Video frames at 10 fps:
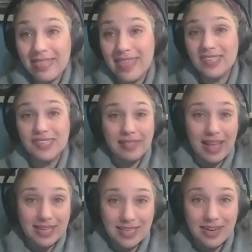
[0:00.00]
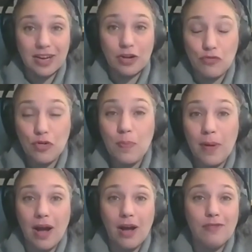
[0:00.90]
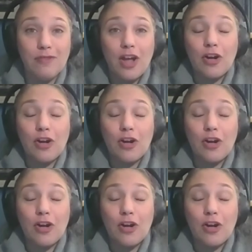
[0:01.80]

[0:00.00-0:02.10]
They selected a group of